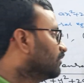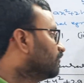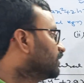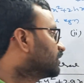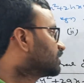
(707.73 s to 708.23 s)

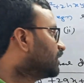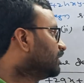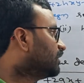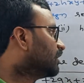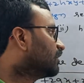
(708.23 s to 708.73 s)
with the
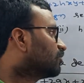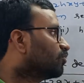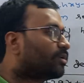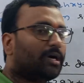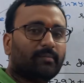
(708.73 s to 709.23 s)
center
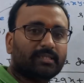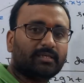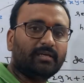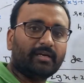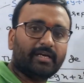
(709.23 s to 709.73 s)
2,
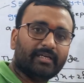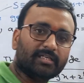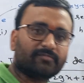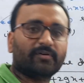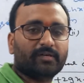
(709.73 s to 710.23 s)
3,
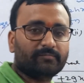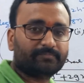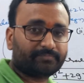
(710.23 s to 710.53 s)
radius 5.